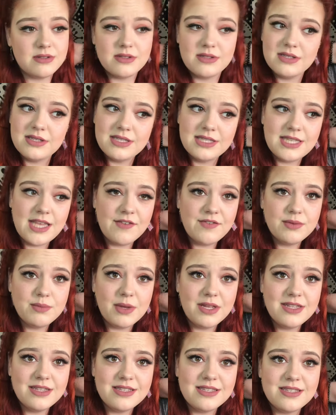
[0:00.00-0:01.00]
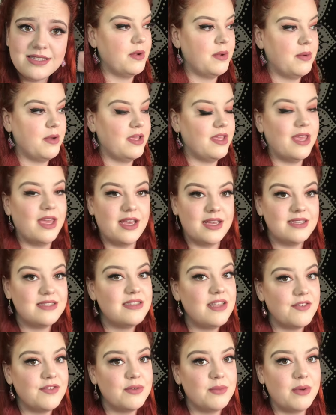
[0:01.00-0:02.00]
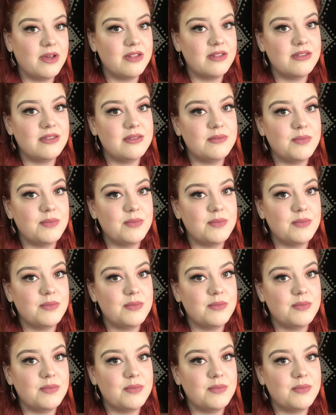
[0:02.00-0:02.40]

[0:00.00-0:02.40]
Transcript: 7 months? Yeah, 7 months,